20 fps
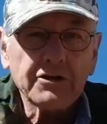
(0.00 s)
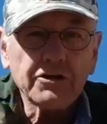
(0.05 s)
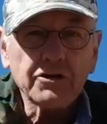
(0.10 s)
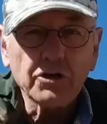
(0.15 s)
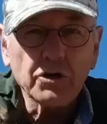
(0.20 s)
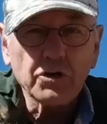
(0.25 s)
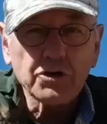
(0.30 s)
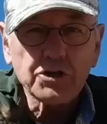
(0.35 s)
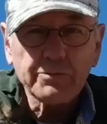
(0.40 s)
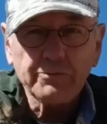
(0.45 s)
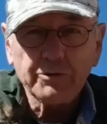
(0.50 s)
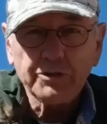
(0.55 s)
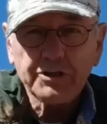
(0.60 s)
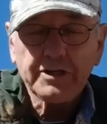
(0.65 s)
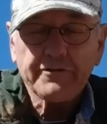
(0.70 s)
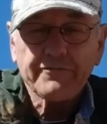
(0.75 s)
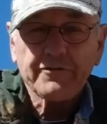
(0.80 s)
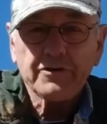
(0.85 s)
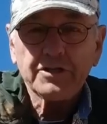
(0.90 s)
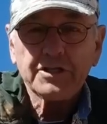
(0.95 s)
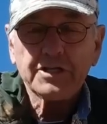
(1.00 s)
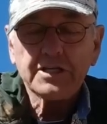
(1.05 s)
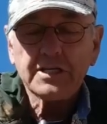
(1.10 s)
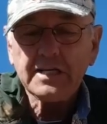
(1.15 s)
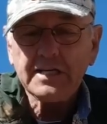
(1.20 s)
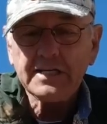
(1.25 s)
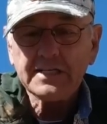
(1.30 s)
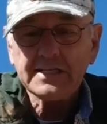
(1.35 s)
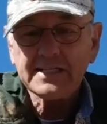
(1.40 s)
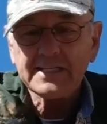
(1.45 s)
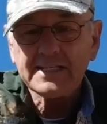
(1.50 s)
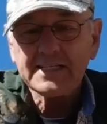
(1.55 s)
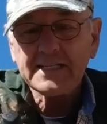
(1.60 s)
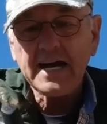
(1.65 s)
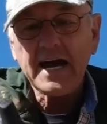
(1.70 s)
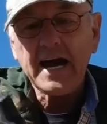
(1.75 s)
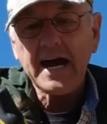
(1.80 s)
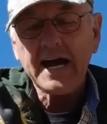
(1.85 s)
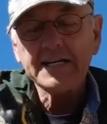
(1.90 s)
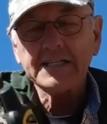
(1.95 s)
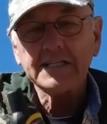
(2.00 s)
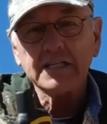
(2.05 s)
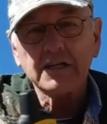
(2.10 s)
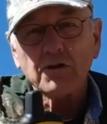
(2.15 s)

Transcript: other noticeable difference is the size,